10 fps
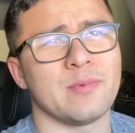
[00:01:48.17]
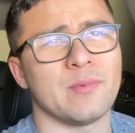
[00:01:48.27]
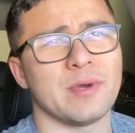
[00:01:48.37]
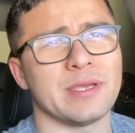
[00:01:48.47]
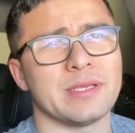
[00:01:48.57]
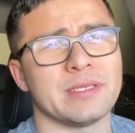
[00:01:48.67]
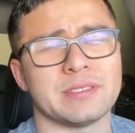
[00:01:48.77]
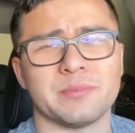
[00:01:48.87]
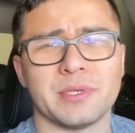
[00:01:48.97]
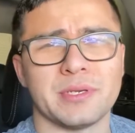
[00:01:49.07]
why he
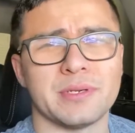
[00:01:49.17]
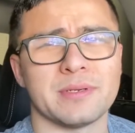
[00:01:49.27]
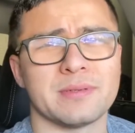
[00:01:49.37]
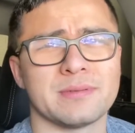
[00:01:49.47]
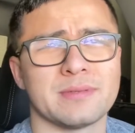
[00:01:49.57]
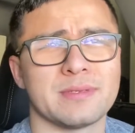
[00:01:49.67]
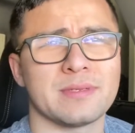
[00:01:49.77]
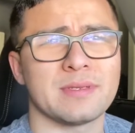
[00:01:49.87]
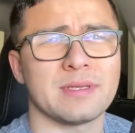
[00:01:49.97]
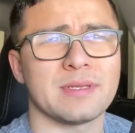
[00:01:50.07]
disappeared
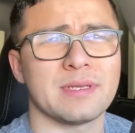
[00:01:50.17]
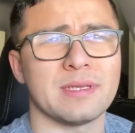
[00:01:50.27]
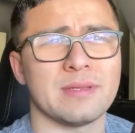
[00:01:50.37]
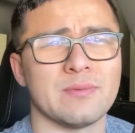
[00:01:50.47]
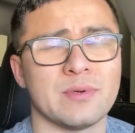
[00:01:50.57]
and